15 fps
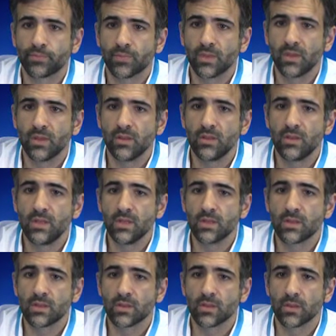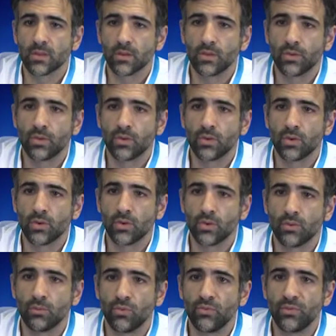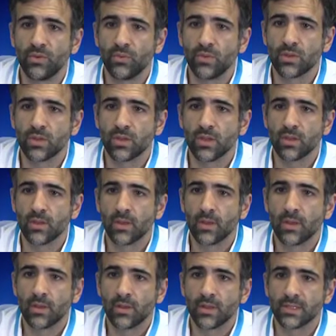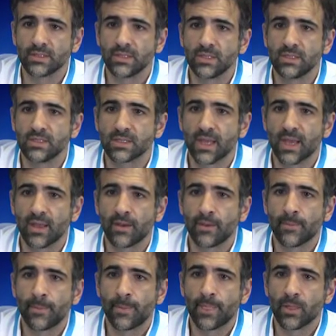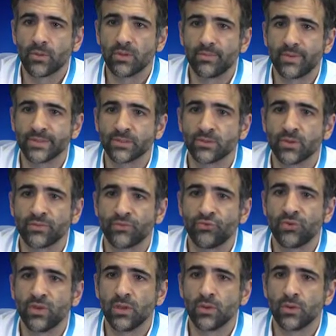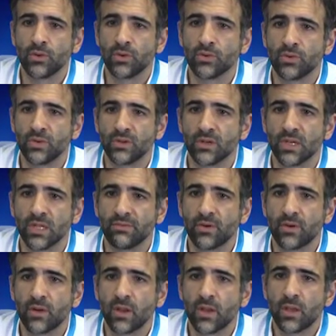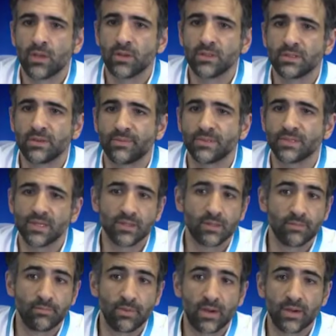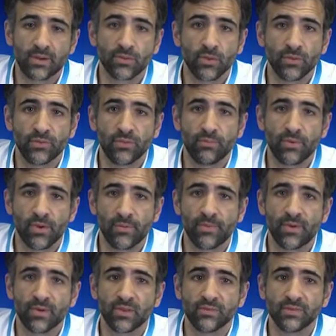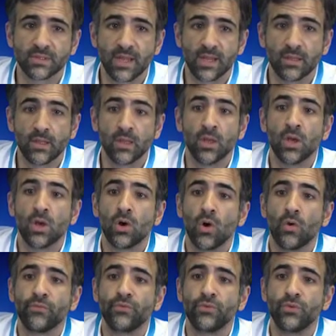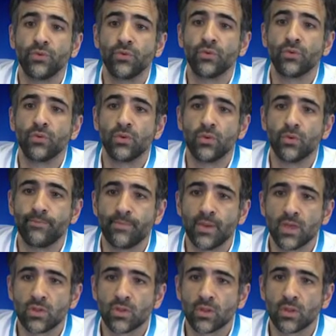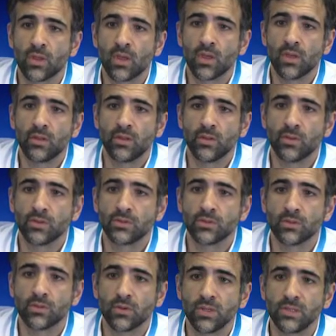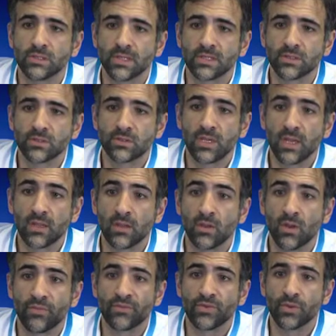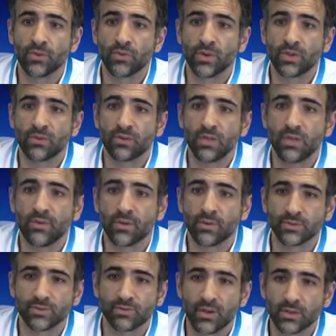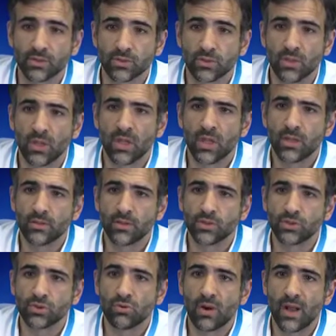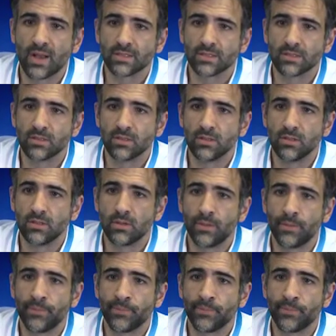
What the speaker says: In this movie, we see a CT scan with the presence of 3 nodules in the liver. This represents the part of the preoperative study of the patient that also is associated often to a 3D reconstruction that shows us the